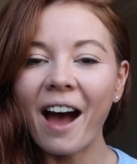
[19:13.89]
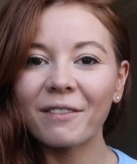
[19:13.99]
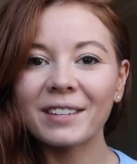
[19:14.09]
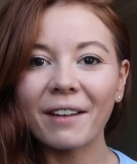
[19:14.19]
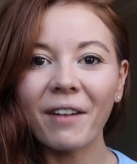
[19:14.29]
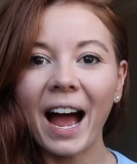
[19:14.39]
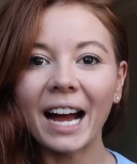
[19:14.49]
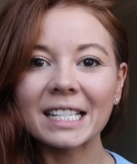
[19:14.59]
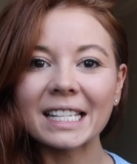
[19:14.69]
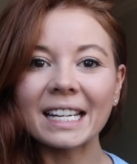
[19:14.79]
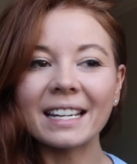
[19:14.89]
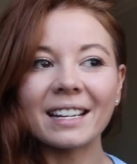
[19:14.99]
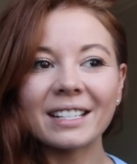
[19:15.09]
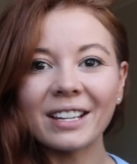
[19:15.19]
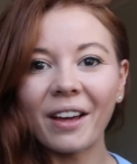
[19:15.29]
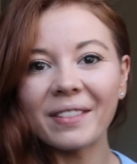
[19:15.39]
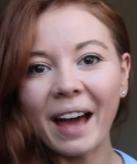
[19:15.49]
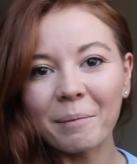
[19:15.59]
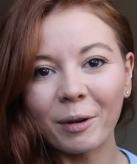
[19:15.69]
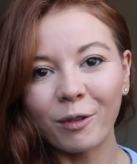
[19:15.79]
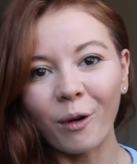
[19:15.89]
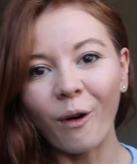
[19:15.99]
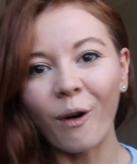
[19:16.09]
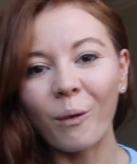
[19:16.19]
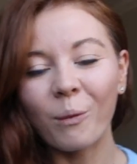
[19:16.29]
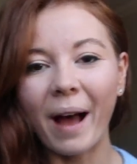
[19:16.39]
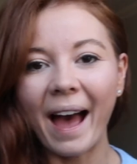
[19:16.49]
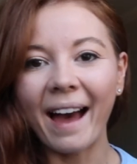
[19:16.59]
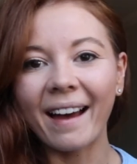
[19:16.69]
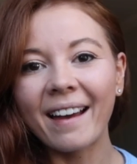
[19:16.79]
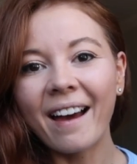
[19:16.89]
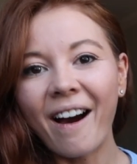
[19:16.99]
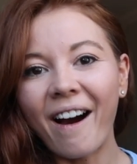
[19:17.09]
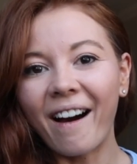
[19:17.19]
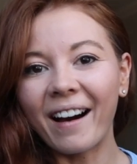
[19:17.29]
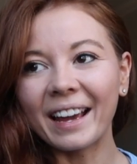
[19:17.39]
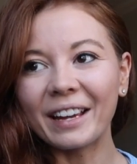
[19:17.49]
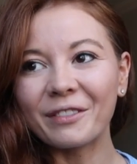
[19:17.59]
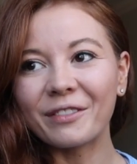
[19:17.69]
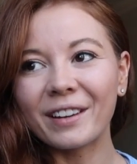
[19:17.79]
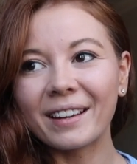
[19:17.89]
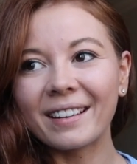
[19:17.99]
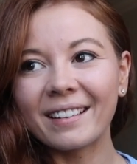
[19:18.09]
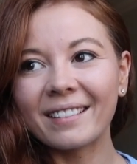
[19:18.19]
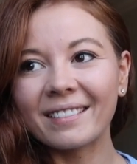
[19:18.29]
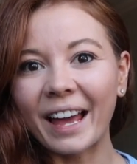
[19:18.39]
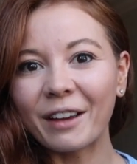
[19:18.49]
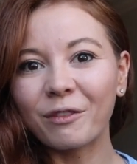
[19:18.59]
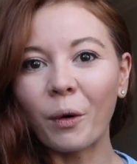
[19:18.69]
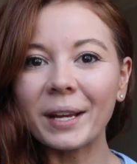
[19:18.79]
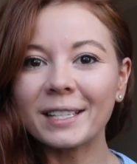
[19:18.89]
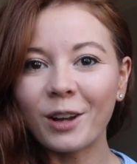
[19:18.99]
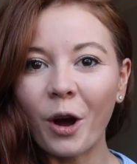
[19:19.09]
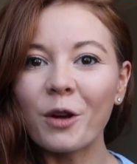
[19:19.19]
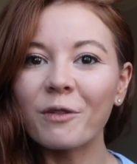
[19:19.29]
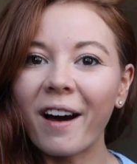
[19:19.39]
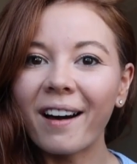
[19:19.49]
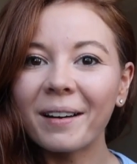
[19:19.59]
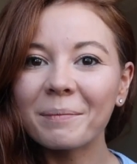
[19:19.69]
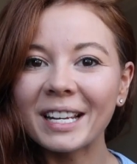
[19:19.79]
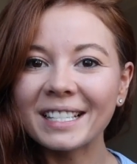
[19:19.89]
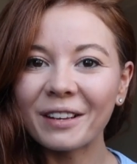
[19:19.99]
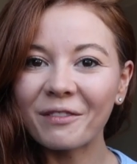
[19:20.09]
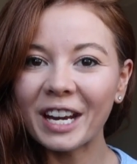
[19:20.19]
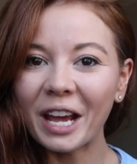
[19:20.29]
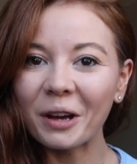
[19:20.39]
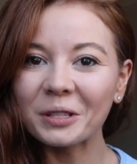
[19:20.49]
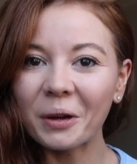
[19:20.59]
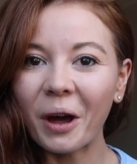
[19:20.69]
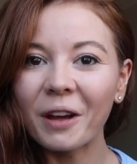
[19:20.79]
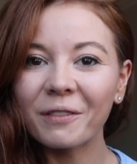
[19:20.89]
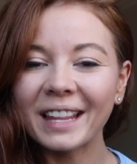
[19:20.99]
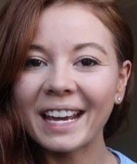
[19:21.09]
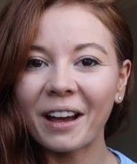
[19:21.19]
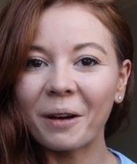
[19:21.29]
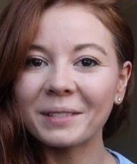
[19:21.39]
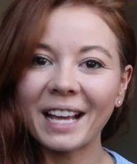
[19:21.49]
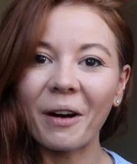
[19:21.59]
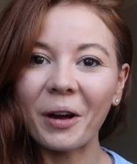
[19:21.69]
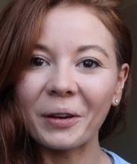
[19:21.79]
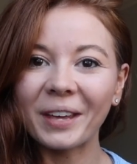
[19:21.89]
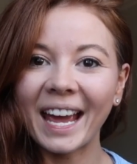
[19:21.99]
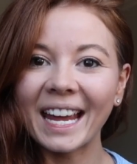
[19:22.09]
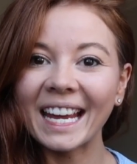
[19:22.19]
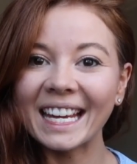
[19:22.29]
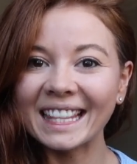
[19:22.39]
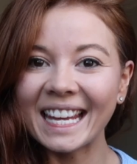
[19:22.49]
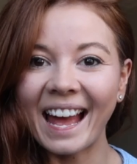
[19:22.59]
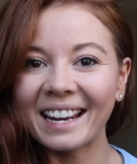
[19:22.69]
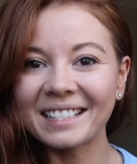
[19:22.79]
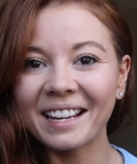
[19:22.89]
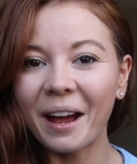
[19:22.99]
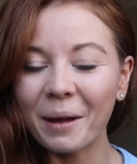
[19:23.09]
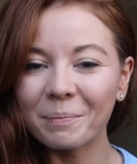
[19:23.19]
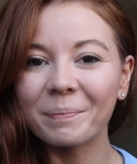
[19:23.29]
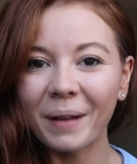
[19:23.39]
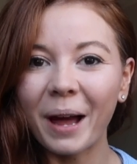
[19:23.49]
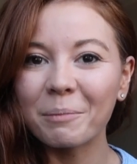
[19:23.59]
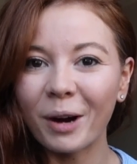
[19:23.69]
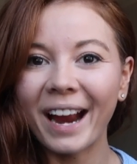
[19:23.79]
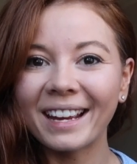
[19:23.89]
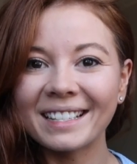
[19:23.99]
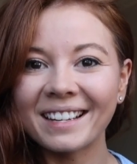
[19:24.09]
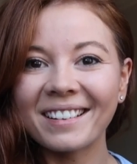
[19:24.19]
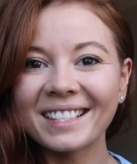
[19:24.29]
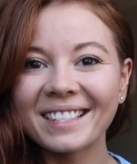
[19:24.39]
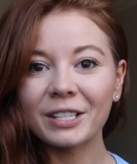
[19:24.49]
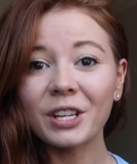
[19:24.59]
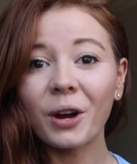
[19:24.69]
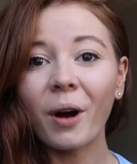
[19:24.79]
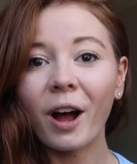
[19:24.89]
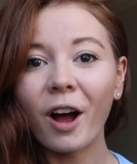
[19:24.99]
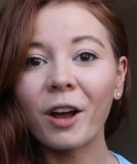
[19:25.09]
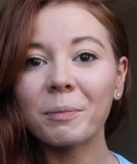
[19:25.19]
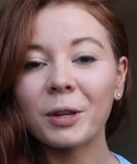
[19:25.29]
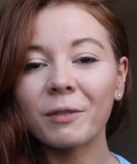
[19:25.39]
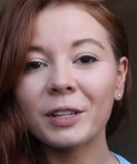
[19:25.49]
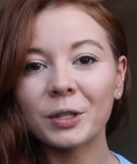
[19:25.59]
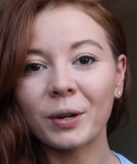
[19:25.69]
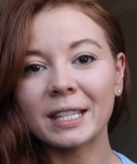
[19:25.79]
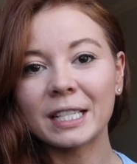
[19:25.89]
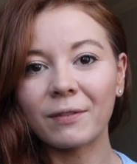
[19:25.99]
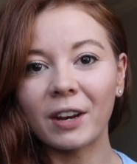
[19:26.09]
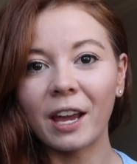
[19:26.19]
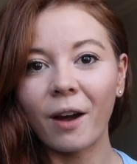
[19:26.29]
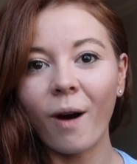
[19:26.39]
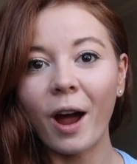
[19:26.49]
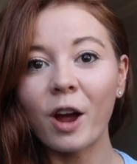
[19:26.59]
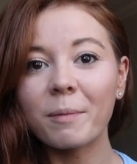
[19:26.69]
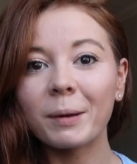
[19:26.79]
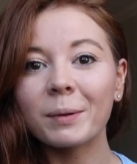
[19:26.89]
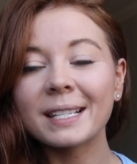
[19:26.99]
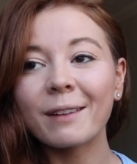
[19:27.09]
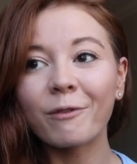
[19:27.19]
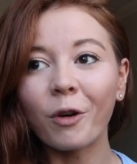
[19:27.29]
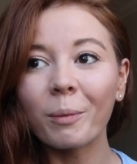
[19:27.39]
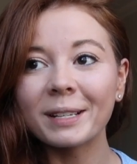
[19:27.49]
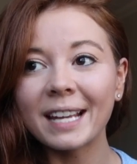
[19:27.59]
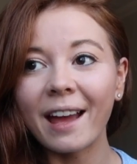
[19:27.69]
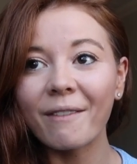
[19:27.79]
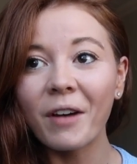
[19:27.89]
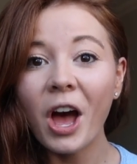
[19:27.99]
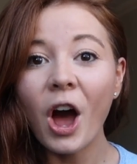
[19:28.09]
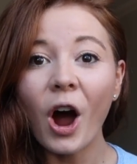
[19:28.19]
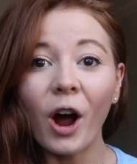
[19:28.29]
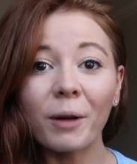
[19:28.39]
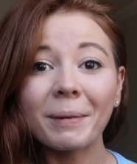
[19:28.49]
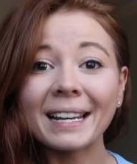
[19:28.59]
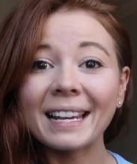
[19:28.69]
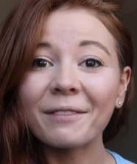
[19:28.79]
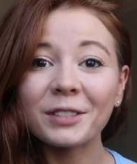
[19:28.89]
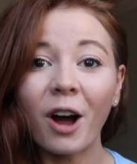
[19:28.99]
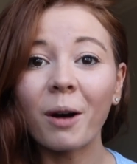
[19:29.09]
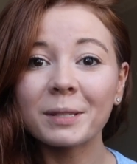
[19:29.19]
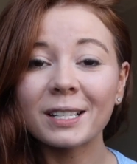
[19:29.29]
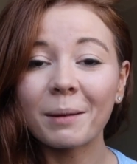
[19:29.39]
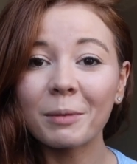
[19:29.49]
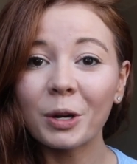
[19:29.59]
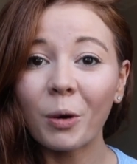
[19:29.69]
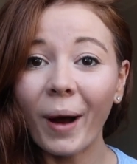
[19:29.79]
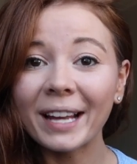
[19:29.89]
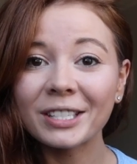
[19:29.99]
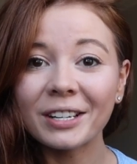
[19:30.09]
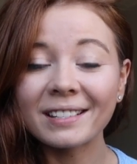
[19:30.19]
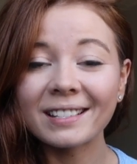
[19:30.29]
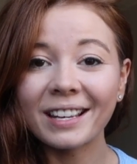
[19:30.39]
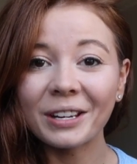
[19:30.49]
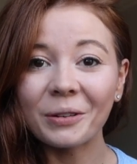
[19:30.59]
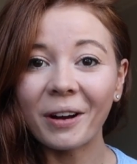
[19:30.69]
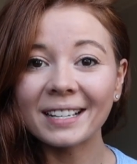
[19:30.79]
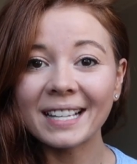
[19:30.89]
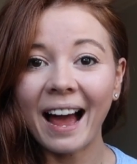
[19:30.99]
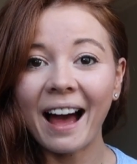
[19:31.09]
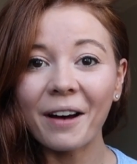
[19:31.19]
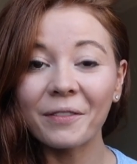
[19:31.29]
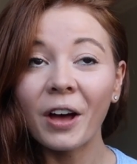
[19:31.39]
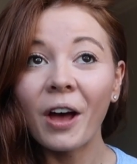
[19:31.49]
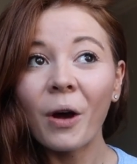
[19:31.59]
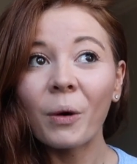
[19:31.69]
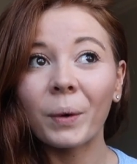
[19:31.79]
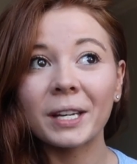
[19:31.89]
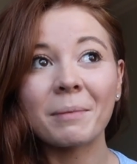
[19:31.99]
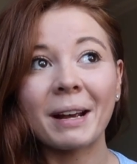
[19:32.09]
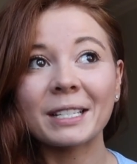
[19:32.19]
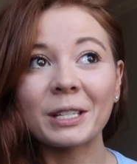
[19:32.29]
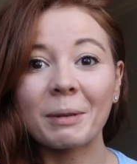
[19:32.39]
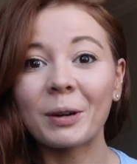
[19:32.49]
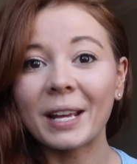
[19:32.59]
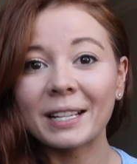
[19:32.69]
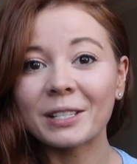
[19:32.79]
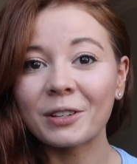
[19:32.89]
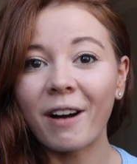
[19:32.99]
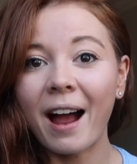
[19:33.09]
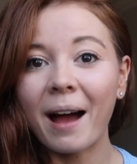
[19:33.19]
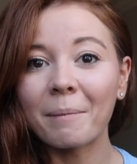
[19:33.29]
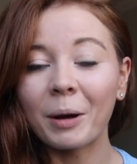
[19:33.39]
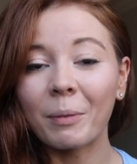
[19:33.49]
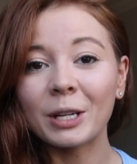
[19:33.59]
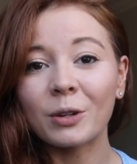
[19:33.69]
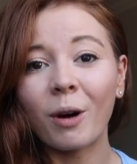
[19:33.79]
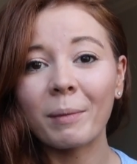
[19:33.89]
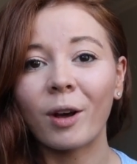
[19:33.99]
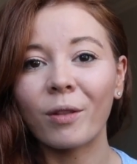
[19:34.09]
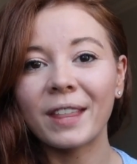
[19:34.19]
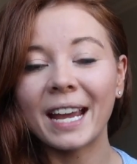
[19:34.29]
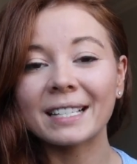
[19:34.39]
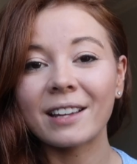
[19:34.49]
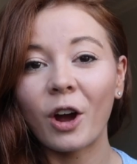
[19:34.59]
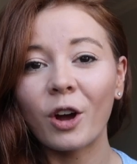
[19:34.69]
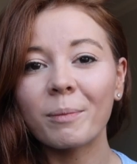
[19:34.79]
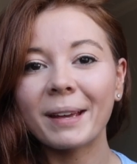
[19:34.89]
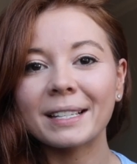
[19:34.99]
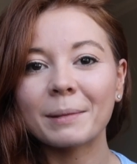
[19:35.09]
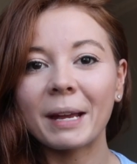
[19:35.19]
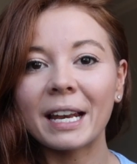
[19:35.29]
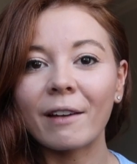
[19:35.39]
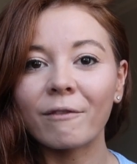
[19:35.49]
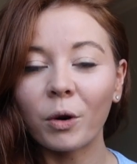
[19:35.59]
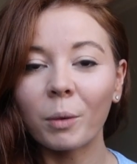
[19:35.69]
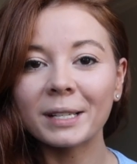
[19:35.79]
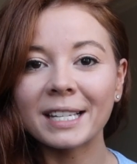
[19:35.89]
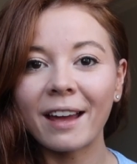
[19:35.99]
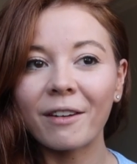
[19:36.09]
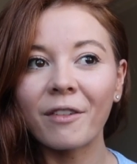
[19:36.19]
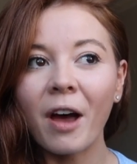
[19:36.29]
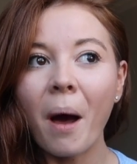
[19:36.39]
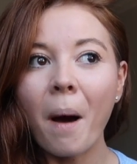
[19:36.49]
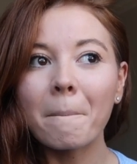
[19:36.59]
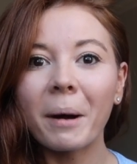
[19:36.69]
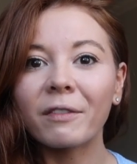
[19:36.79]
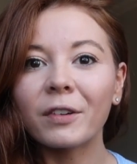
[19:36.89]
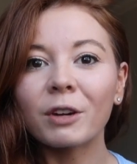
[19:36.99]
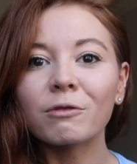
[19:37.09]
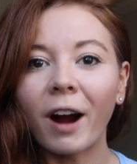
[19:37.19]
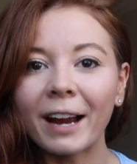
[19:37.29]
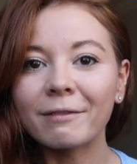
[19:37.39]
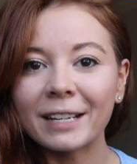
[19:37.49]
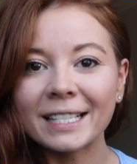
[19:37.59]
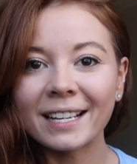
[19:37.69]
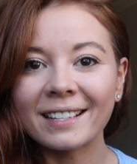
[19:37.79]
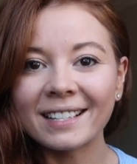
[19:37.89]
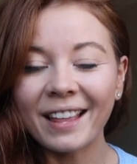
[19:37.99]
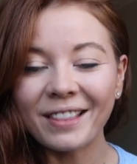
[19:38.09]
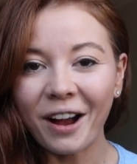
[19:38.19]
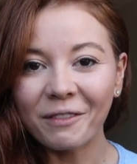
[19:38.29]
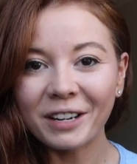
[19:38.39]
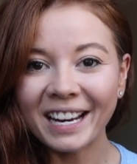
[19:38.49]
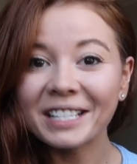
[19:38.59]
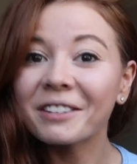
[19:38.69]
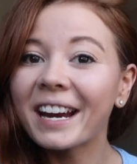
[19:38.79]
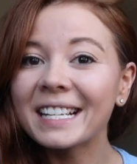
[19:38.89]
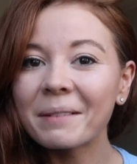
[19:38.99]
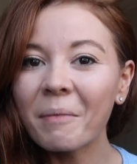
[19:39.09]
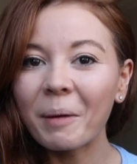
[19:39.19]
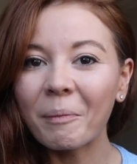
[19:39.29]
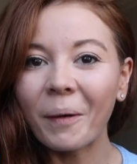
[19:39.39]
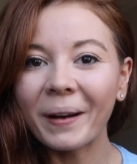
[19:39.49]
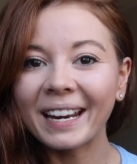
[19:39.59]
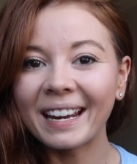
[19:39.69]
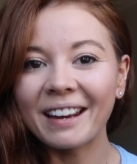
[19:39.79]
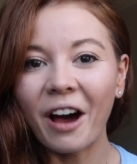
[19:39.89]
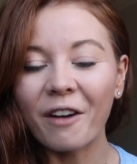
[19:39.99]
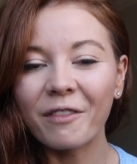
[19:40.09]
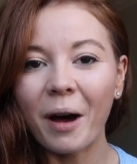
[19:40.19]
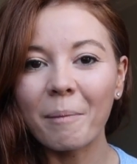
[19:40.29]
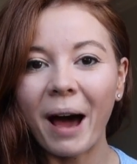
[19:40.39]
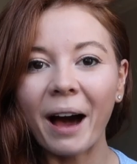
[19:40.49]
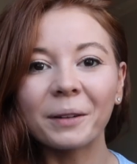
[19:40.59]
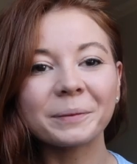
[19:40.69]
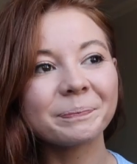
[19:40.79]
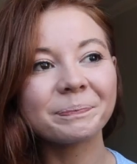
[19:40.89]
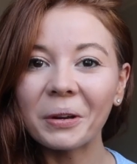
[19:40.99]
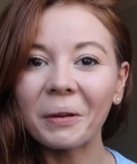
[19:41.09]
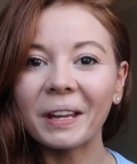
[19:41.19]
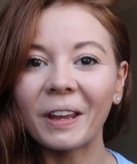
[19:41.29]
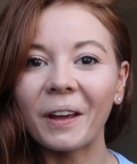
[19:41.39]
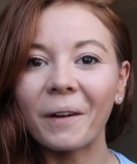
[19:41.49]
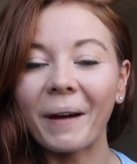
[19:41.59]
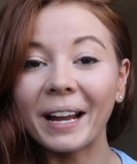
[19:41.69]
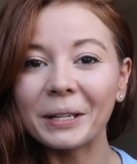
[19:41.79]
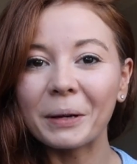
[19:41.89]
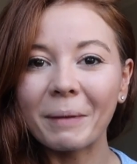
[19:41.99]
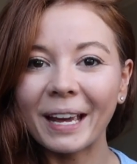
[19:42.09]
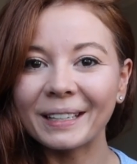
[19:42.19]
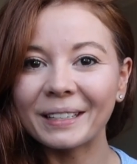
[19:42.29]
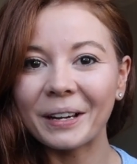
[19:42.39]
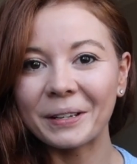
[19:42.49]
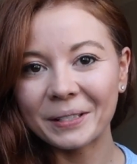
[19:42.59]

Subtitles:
I've never actually done that before, where I've like voiced over piece of video, so hopefully it comes out okay in the end. I'm praying it does. So I hope you've enjoyed this video. I hope it was informative. I hope it lived up to some of the questions that you guys have when you message me on Instagram and when you comment on things. I hope it's been informative, but for the right reasons, and that I've reiterated my point enough about you doing you and you being you.